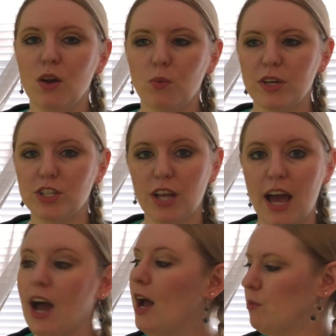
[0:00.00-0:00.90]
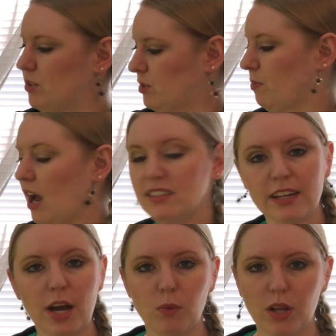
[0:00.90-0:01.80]
which I was surprised
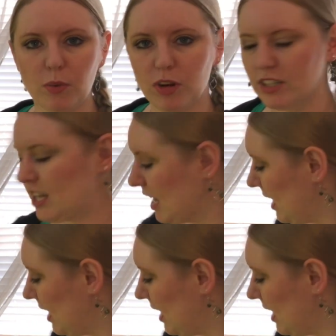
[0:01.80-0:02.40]
at how well it worked,